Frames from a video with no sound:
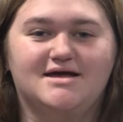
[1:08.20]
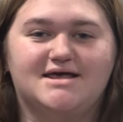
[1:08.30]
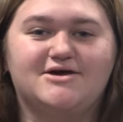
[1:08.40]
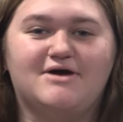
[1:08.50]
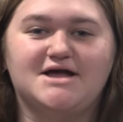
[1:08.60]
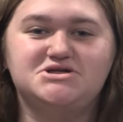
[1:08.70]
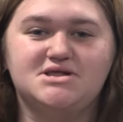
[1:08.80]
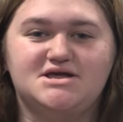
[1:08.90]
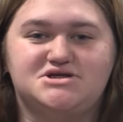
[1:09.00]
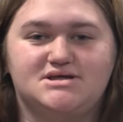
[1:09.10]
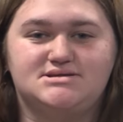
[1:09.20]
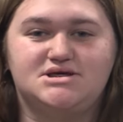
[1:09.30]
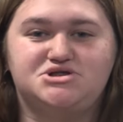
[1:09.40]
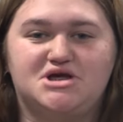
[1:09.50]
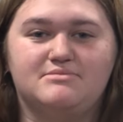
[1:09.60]
Congratulations
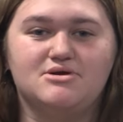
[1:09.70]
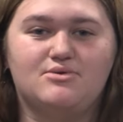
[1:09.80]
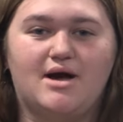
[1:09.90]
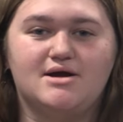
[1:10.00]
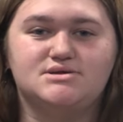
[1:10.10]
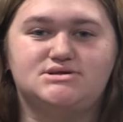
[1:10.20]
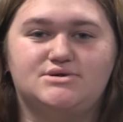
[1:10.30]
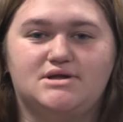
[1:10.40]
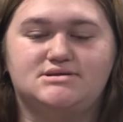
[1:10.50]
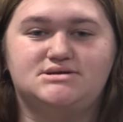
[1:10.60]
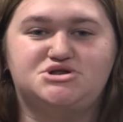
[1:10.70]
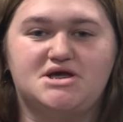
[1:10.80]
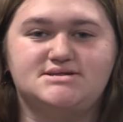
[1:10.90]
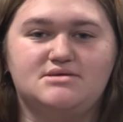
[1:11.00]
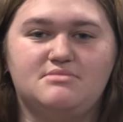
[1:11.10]
to Chamber Choir students
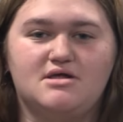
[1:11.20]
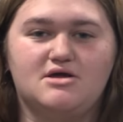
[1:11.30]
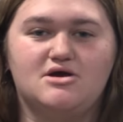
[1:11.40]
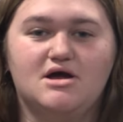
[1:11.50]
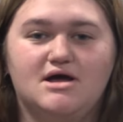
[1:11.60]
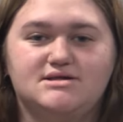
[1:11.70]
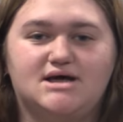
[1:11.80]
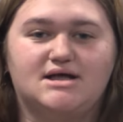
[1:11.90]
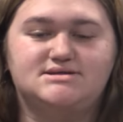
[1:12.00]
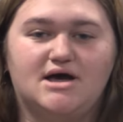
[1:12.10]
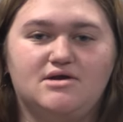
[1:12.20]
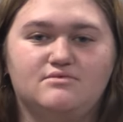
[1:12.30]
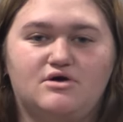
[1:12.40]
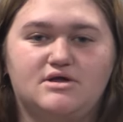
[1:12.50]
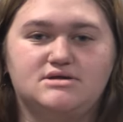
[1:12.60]
Jason Miller, Tatiana
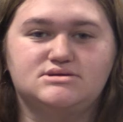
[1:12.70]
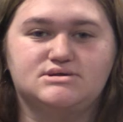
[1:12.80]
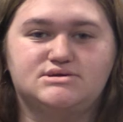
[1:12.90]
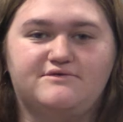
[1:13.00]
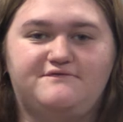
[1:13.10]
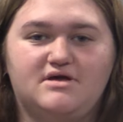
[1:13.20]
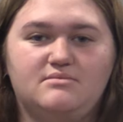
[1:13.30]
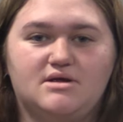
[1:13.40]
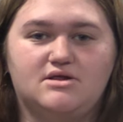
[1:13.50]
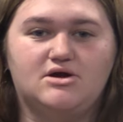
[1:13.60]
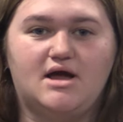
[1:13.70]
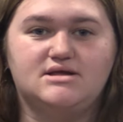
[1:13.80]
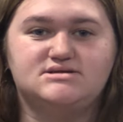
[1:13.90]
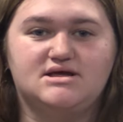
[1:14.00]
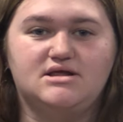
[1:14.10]
Rollins, Sophia Miller,
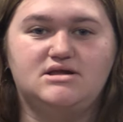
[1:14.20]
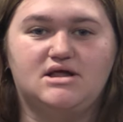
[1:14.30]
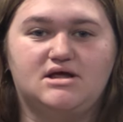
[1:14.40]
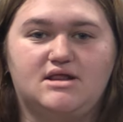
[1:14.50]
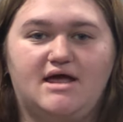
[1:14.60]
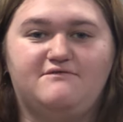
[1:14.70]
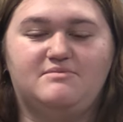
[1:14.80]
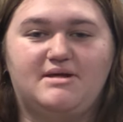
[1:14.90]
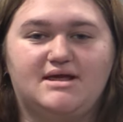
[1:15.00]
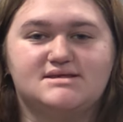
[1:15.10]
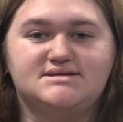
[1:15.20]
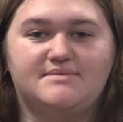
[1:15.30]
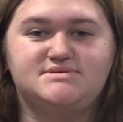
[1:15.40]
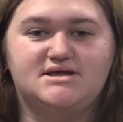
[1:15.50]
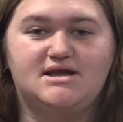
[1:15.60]
and Dylan Nicolay for being
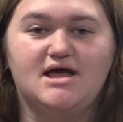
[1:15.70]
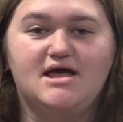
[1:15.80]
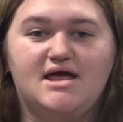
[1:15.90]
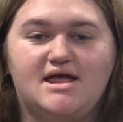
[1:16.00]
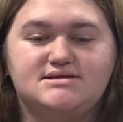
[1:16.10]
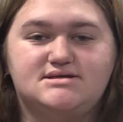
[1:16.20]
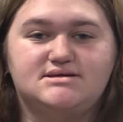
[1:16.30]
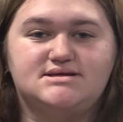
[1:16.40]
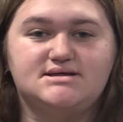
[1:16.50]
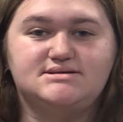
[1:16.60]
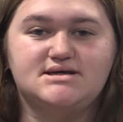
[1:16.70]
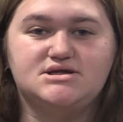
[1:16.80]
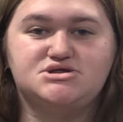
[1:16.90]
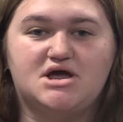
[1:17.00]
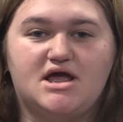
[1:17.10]
accepted into the
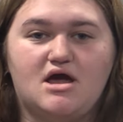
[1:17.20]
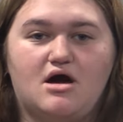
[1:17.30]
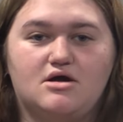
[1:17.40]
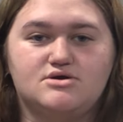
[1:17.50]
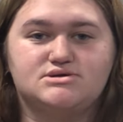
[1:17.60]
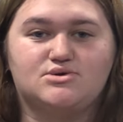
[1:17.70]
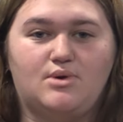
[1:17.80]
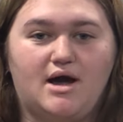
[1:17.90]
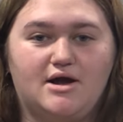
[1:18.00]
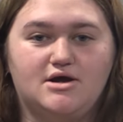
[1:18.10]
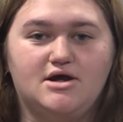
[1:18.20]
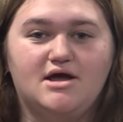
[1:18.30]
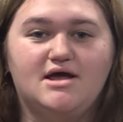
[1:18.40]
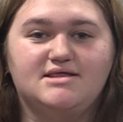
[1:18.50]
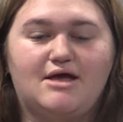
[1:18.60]
TCNJ Honors Choir.
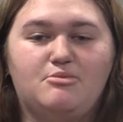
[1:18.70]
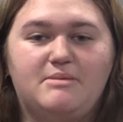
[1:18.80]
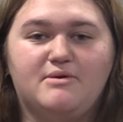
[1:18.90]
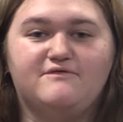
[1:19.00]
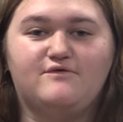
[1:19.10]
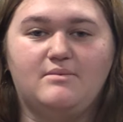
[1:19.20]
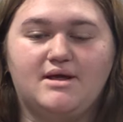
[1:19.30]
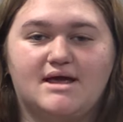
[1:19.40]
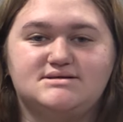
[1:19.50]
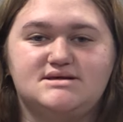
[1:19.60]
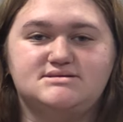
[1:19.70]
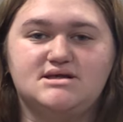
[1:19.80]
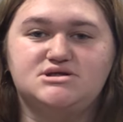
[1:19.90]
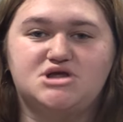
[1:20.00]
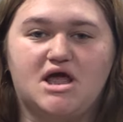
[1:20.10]
They will be performing at
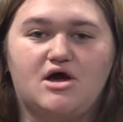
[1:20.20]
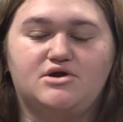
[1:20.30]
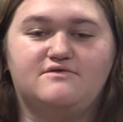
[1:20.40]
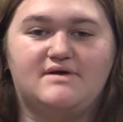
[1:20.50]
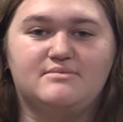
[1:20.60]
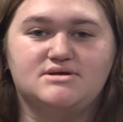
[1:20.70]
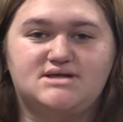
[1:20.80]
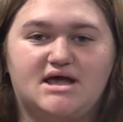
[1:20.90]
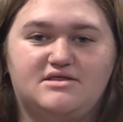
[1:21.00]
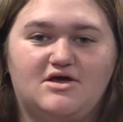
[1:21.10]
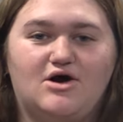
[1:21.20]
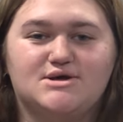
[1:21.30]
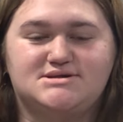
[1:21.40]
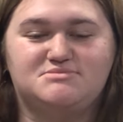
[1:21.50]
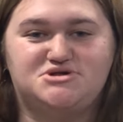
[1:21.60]
TCNJ on November 10th.
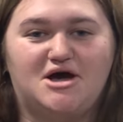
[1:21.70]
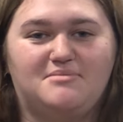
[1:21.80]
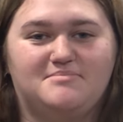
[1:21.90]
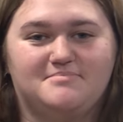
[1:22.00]
Awesome job.